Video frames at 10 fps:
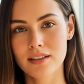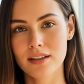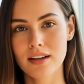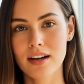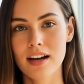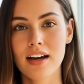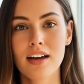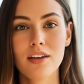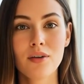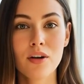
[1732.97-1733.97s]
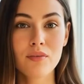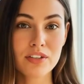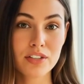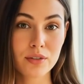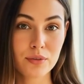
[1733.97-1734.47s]
Martha said as we
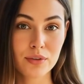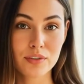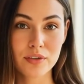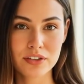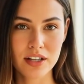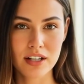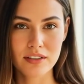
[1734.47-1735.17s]
frantically prepared another